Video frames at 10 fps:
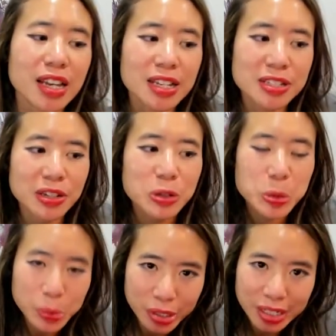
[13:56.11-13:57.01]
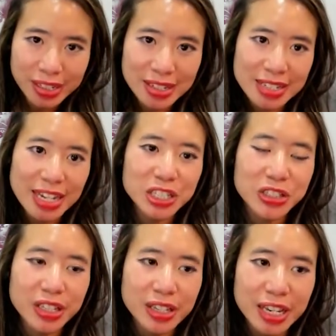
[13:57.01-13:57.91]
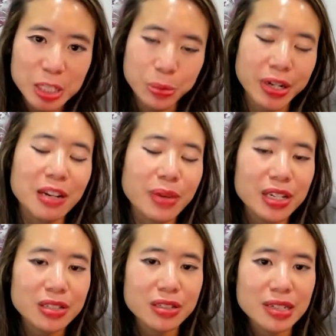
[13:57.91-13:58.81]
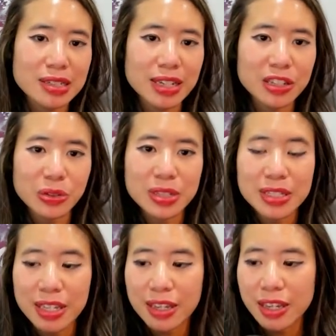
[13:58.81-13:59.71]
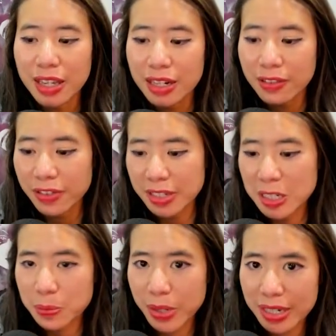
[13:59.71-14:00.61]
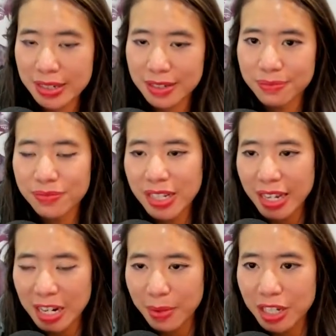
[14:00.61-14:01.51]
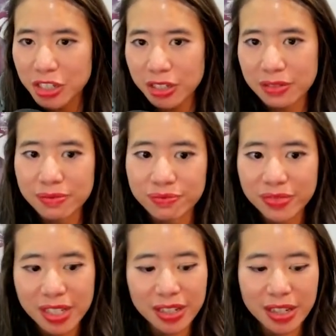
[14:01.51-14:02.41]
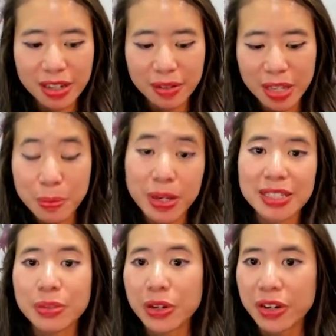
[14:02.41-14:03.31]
So Spring is actually a Spring animation, just like you would see in a physics-based animation APIs that we already